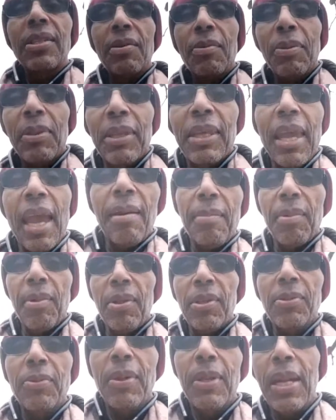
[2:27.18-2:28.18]
see with the camera
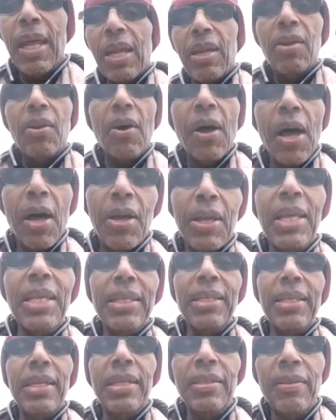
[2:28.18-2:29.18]
this way, and I don't know how
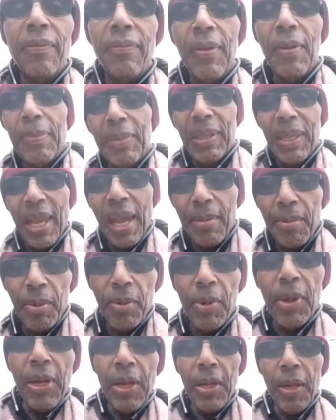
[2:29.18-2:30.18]
easy it is to flip the
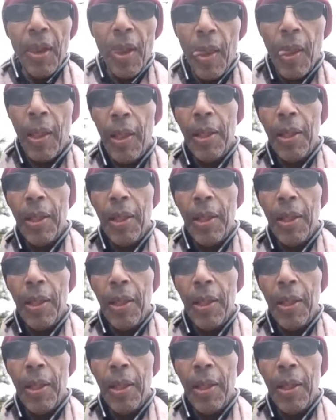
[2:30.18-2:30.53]
camera around.